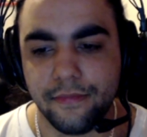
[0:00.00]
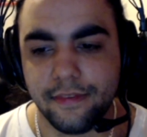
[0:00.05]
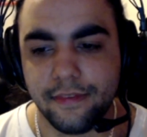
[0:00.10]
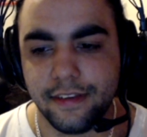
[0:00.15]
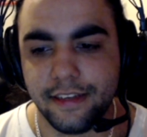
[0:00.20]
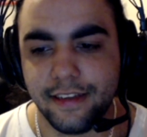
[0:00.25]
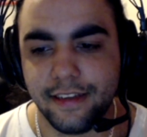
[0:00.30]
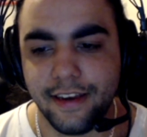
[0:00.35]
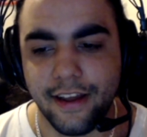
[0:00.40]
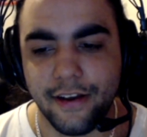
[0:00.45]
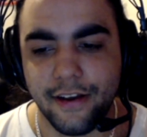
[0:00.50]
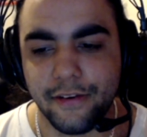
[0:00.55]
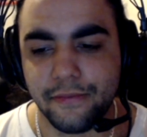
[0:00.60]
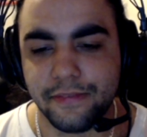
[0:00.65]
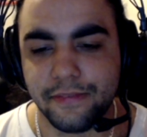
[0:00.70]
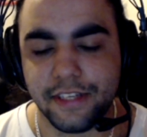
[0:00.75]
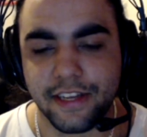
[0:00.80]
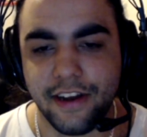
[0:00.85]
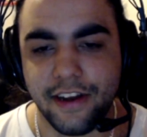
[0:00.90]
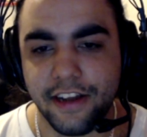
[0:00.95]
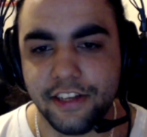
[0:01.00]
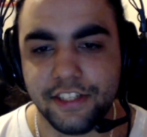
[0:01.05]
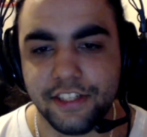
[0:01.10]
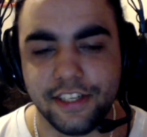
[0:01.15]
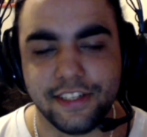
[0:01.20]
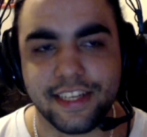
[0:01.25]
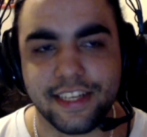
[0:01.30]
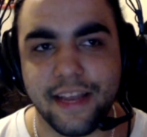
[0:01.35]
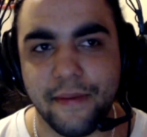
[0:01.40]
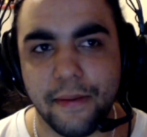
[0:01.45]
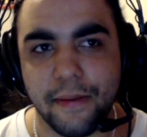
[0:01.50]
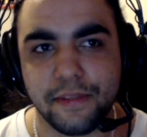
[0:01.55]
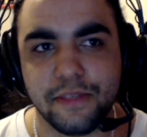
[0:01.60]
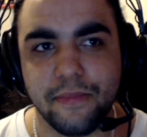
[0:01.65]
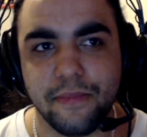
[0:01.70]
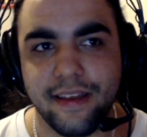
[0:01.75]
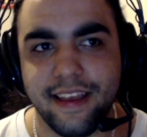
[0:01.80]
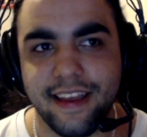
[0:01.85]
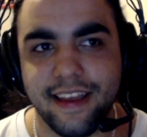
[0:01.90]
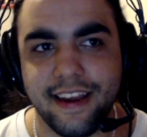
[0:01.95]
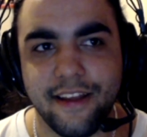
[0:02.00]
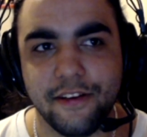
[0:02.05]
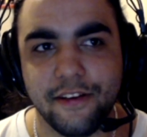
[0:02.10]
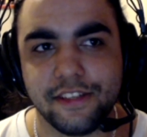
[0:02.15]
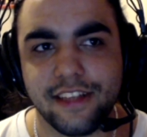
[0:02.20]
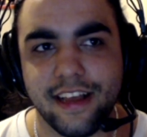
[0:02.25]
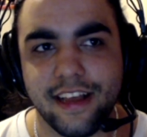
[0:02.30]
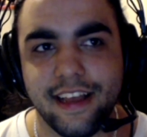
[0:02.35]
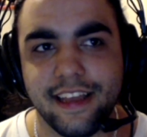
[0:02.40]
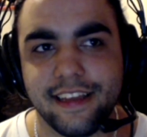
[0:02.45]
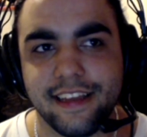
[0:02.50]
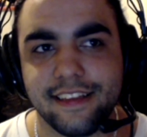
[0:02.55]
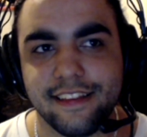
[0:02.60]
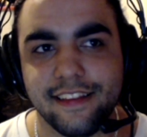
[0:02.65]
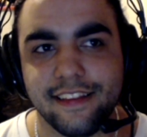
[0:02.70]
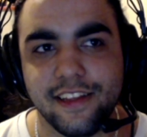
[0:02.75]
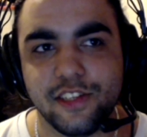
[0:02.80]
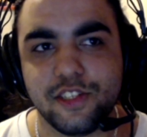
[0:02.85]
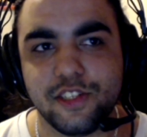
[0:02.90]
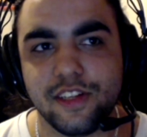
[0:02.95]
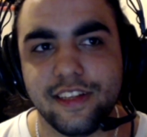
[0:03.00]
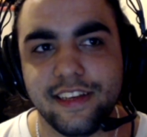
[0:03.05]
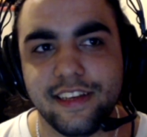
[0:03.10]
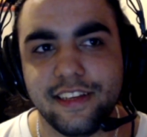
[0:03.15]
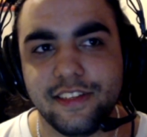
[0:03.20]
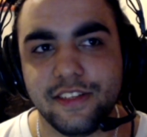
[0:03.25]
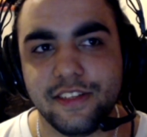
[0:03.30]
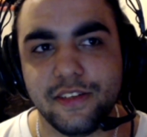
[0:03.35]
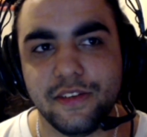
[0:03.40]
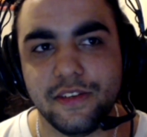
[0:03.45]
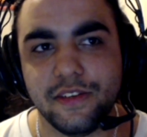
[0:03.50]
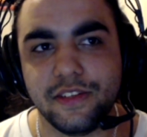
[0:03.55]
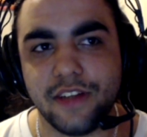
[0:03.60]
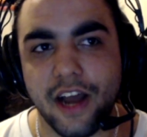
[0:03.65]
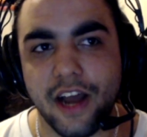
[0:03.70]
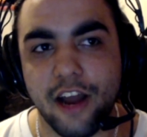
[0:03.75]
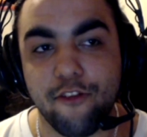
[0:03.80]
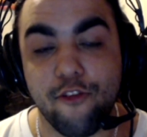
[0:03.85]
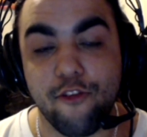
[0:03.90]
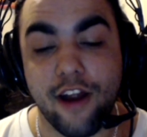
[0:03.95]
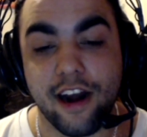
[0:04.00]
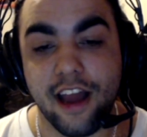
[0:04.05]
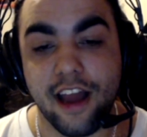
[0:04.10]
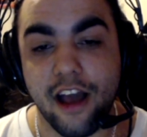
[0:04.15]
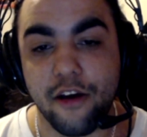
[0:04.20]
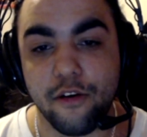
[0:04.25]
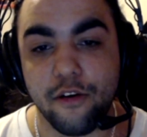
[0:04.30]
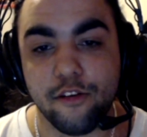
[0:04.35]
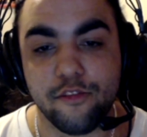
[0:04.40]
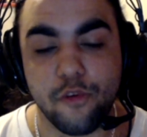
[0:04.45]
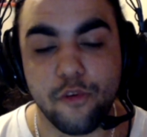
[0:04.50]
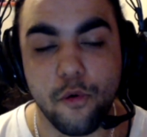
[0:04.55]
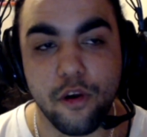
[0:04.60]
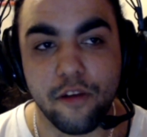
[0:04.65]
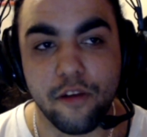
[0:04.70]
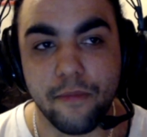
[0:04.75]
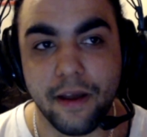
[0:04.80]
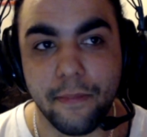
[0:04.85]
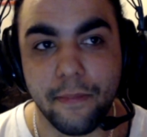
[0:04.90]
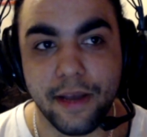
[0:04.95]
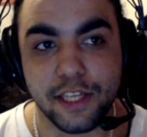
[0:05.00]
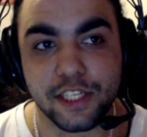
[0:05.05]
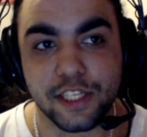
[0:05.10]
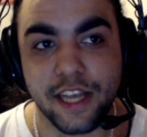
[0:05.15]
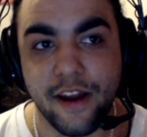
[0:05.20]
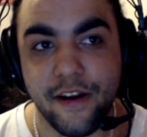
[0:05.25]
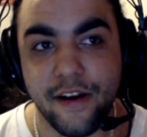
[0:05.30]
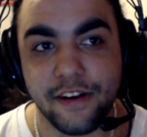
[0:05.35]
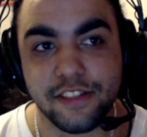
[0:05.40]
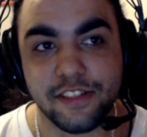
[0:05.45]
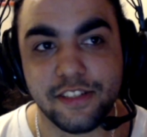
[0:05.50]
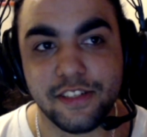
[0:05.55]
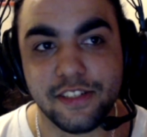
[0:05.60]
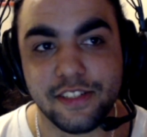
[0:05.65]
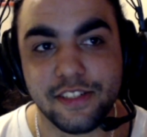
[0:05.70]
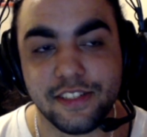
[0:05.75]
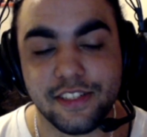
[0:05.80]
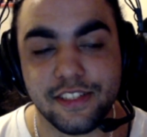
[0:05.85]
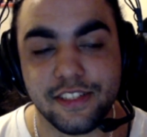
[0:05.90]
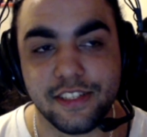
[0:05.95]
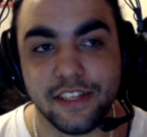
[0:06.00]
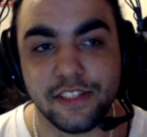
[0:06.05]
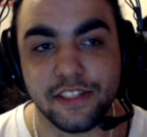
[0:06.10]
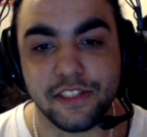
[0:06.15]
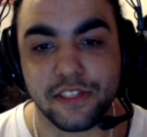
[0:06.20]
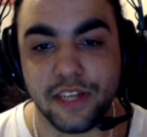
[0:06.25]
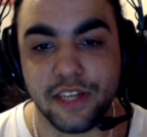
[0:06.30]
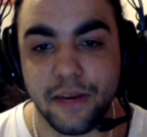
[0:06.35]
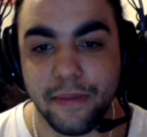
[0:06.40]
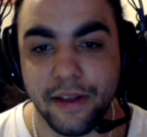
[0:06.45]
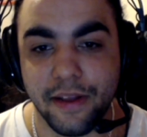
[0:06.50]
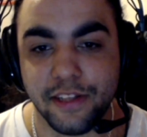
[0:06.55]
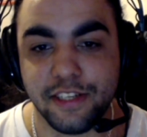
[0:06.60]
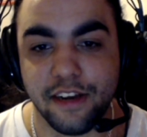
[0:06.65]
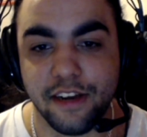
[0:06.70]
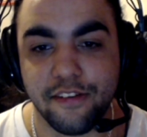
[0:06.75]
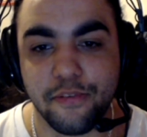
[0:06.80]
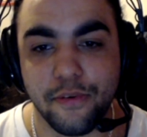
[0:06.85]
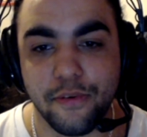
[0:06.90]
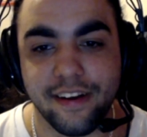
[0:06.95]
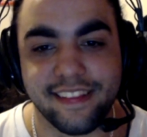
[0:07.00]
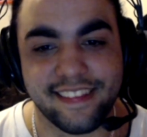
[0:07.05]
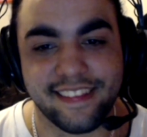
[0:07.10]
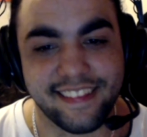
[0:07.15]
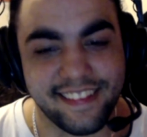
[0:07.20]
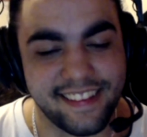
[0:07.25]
Sakaishi just came up to me and he was like, literally, dude, I ran out of all of my best characters. This is going to be a tough one.